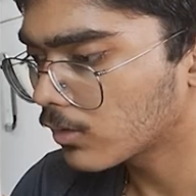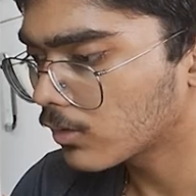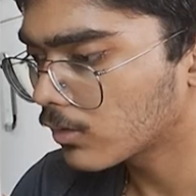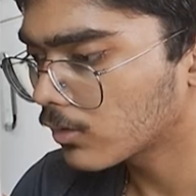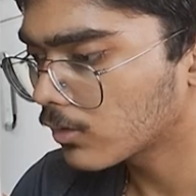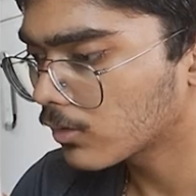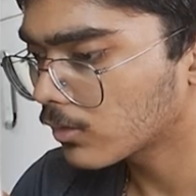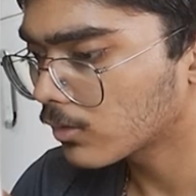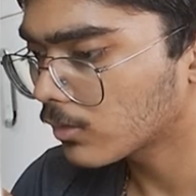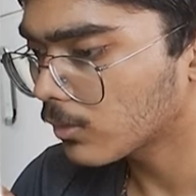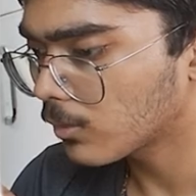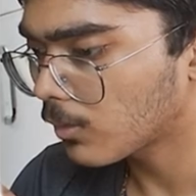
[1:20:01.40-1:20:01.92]

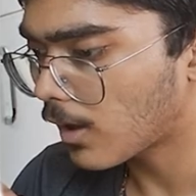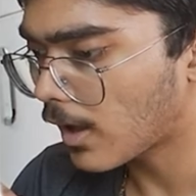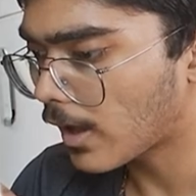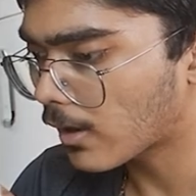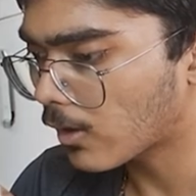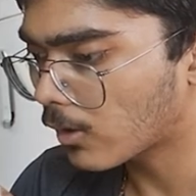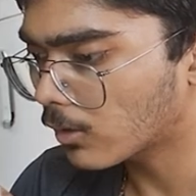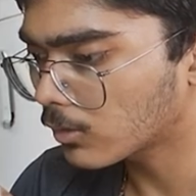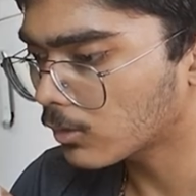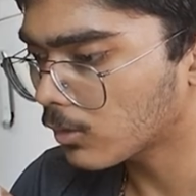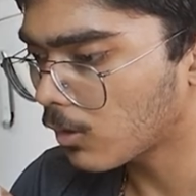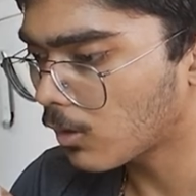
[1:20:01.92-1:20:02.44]
So I
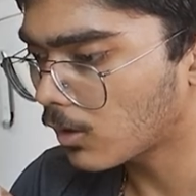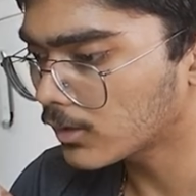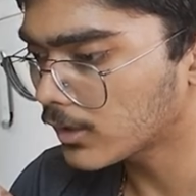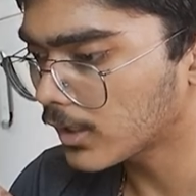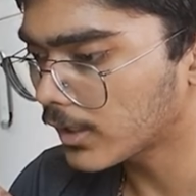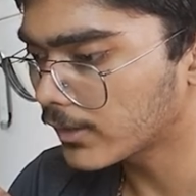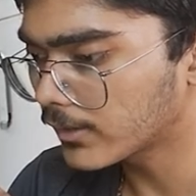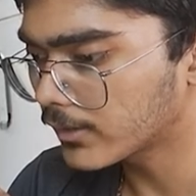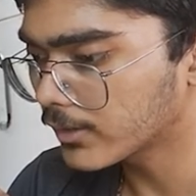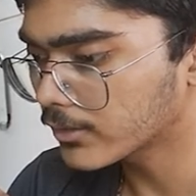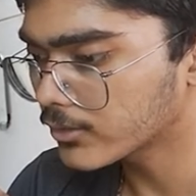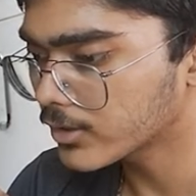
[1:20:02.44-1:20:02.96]
got called and
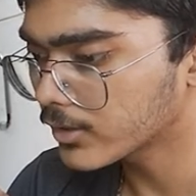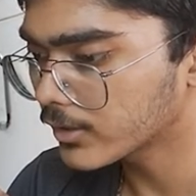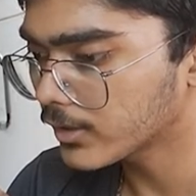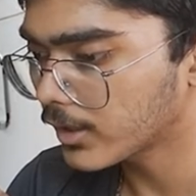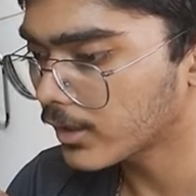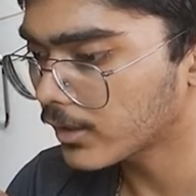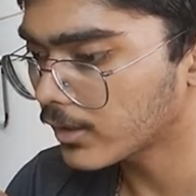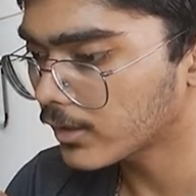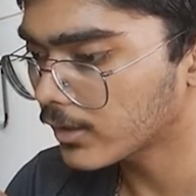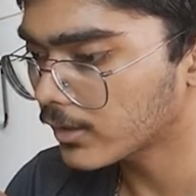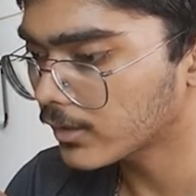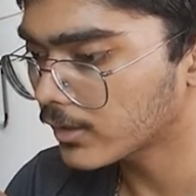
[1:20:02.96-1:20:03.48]
Sachin
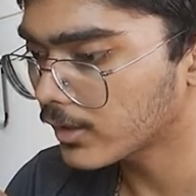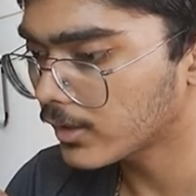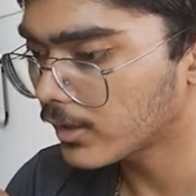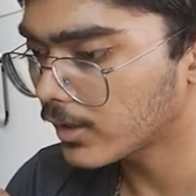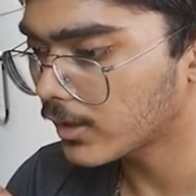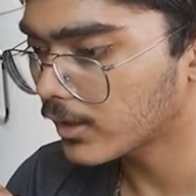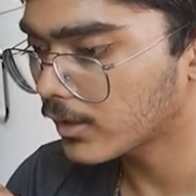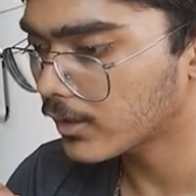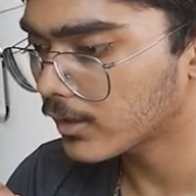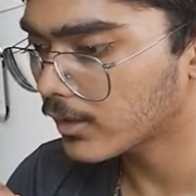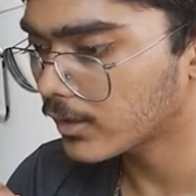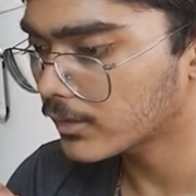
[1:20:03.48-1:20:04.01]
Dental Clinic,
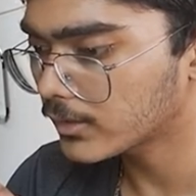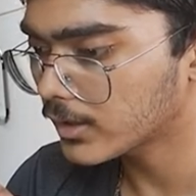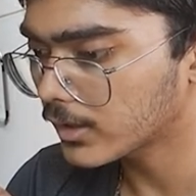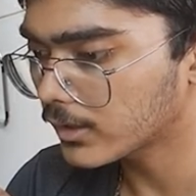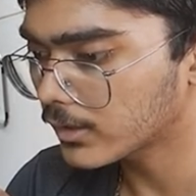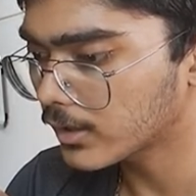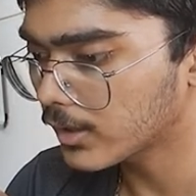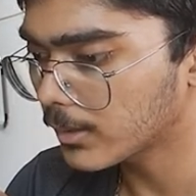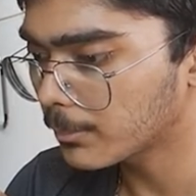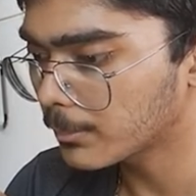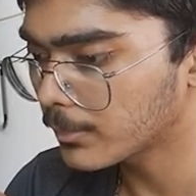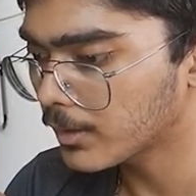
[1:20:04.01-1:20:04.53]
Dental
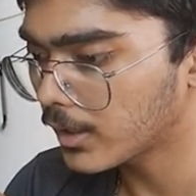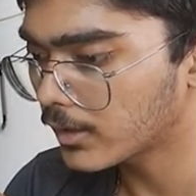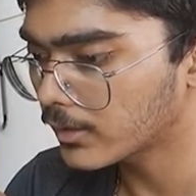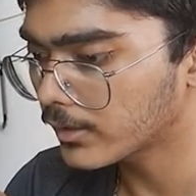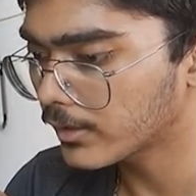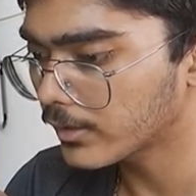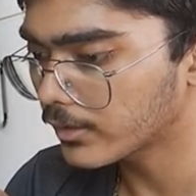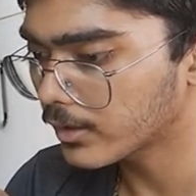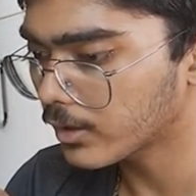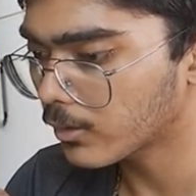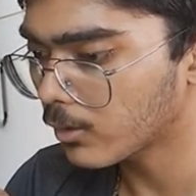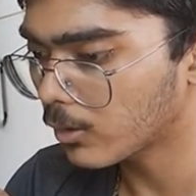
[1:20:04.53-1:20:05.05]
Implant
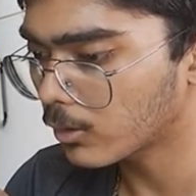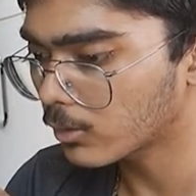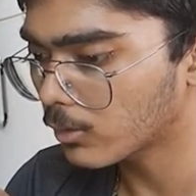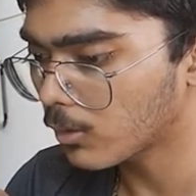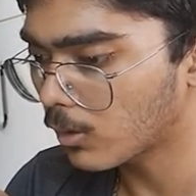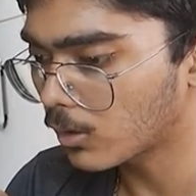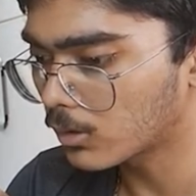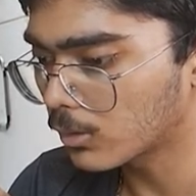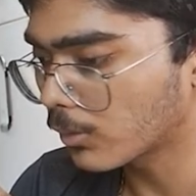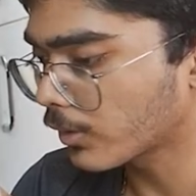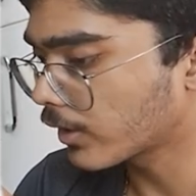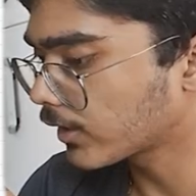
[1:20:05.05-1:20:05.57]
Center got
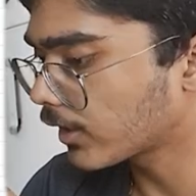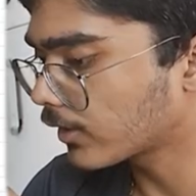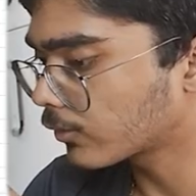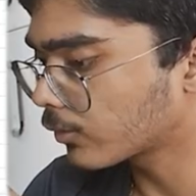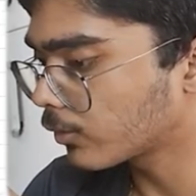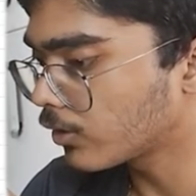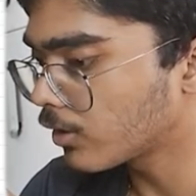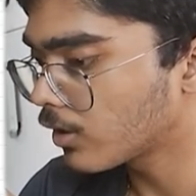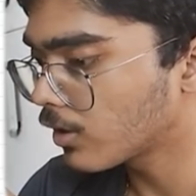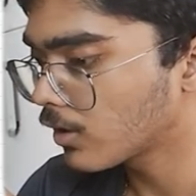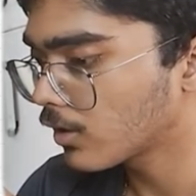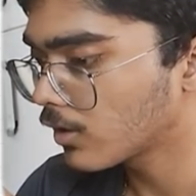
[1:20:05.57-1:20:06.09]
called. Okay, that's
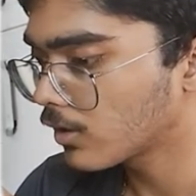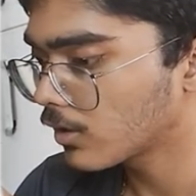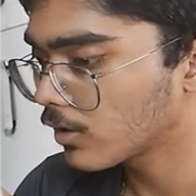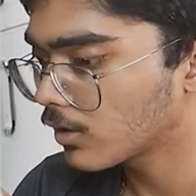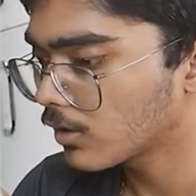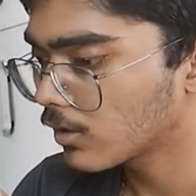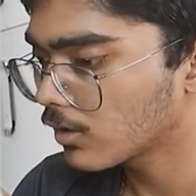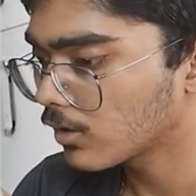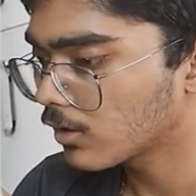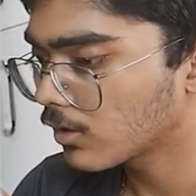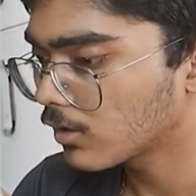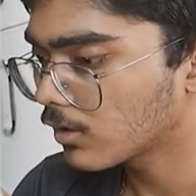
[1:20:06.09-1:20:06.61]
good.
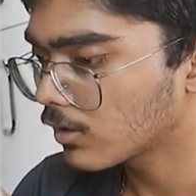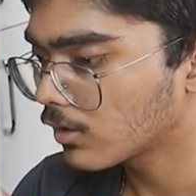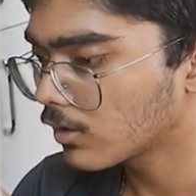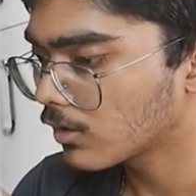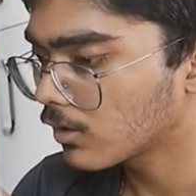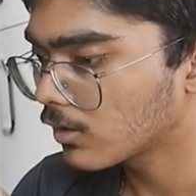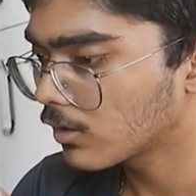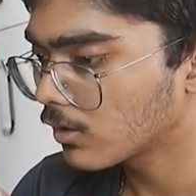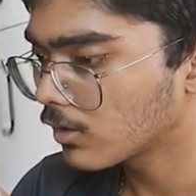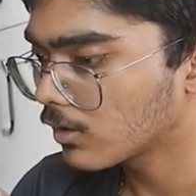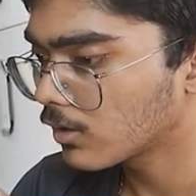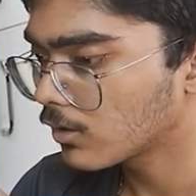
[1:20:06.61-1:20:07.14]

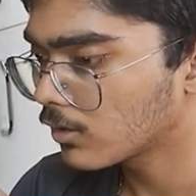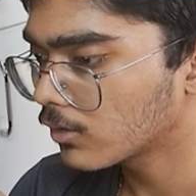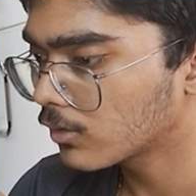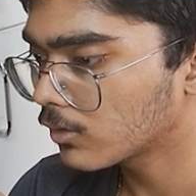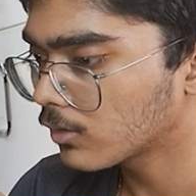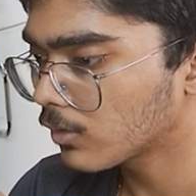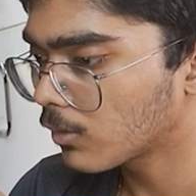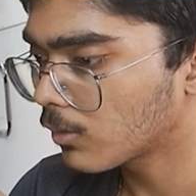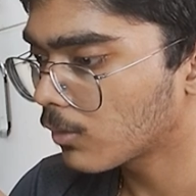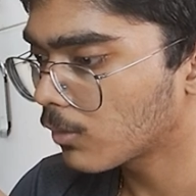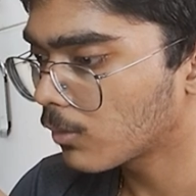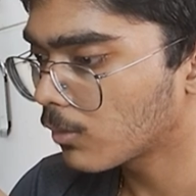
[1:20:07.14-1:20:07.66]

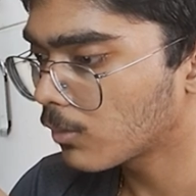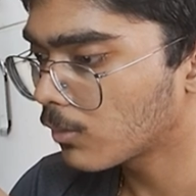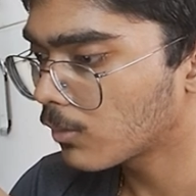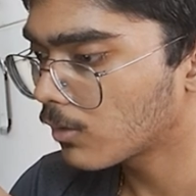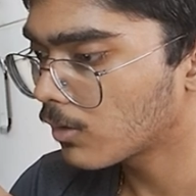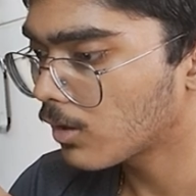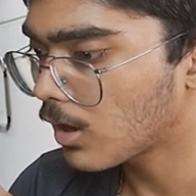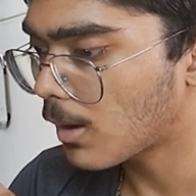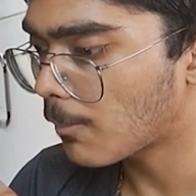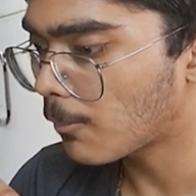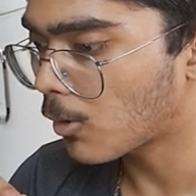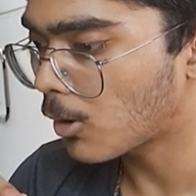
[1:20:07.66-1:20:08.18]
So
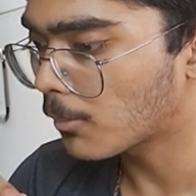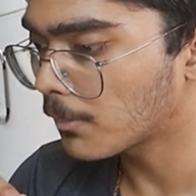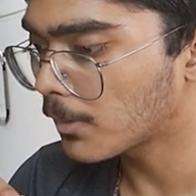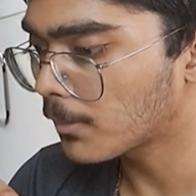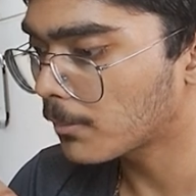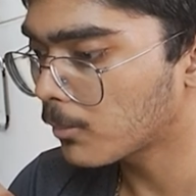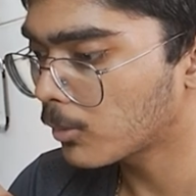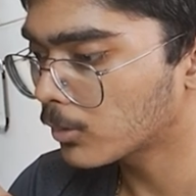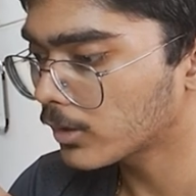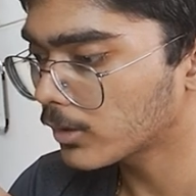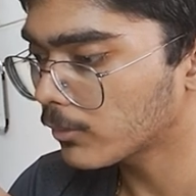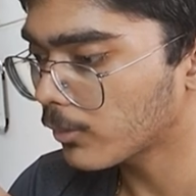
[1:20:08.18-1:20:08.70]
appointment
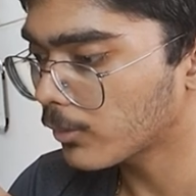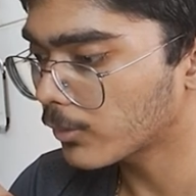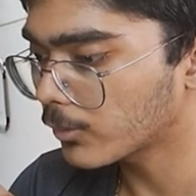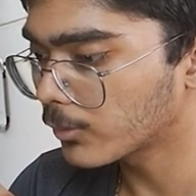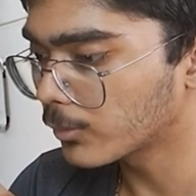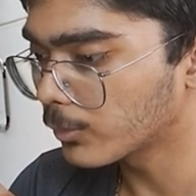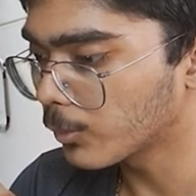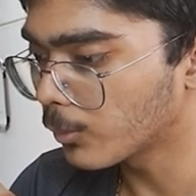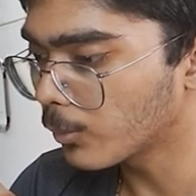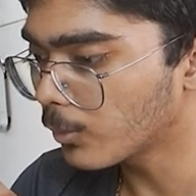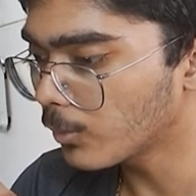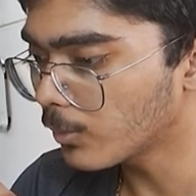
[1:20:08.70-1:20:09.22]
booked, it was
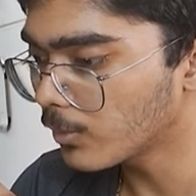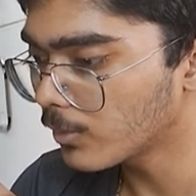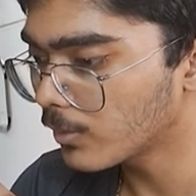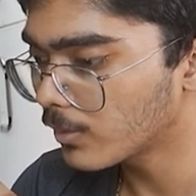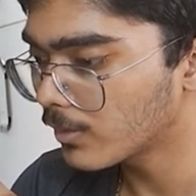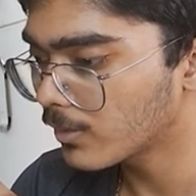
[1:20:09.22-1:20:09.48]
no.